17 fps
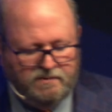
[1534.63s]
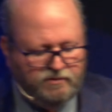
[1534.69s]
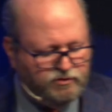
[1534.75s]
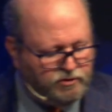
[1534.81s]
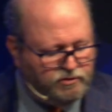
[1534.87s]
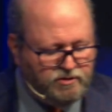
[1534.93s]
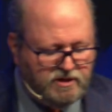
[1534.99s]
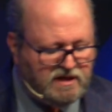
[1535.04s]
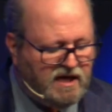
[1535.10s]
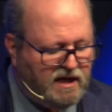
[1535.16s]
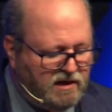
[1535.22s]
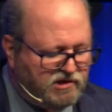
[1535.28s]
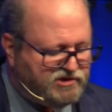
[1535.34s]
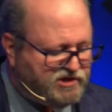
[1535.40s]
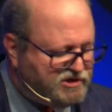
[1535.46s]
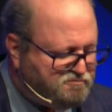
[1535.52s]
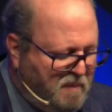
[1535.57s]
Through the
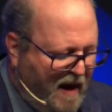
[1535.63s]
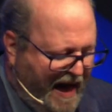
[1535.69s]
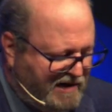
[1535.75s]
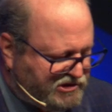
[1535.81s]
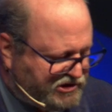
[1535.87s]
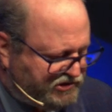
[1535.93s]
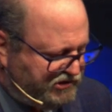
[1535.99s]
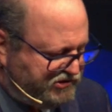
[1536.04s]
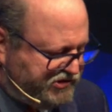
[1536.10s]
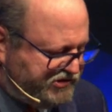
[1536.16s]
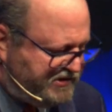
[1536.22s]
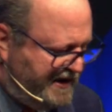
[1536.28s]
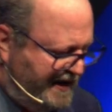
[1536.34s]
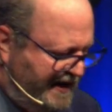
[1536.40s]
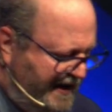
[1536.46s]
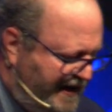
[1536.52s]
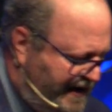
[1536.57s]
years as pastors,
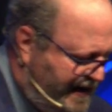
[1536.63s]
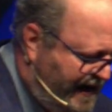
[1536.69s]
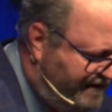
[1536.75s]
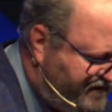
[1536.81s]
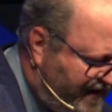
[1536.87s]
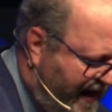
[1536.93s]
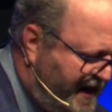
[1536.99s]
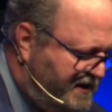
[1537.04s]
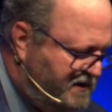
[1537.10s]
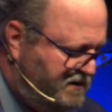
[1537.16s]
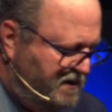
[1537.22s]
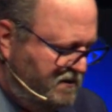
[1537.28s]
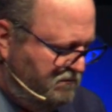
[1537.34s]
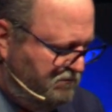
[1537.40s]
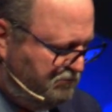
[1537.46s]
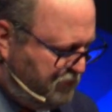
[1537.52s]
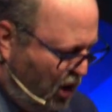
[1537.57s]
I've had
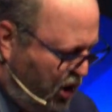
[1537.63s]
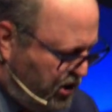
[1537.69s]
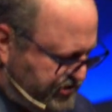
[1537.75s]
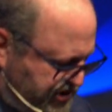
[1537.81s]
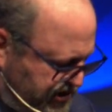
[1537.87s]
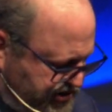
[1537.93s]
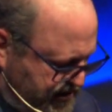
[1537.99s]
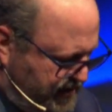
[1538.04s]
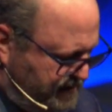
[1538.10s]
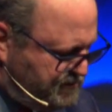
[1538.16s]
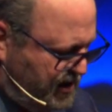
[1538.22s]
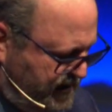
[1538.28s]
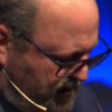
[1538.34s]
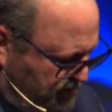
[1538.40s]
bosses come to,